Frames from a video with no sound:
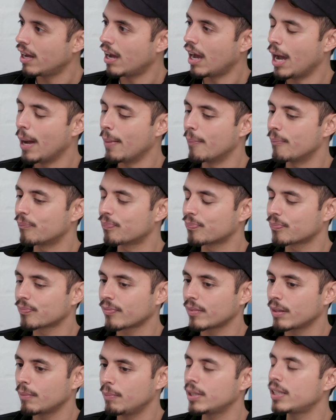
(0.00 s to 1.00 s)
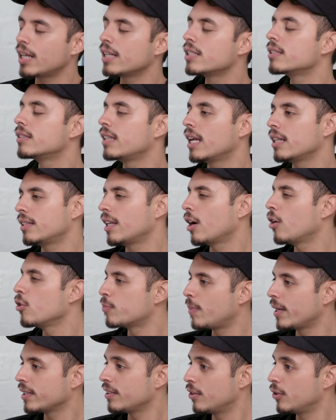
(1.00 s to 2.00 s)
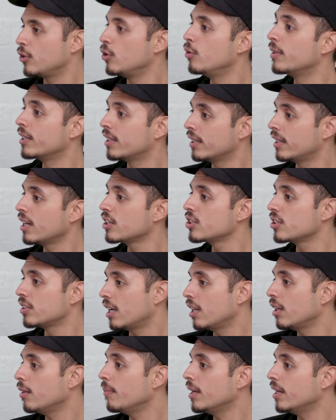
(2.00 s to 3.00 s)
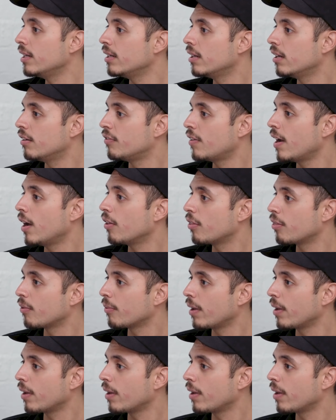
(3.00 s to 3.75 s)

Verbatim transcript: Um, but that's that that goes back to the human connection element of health,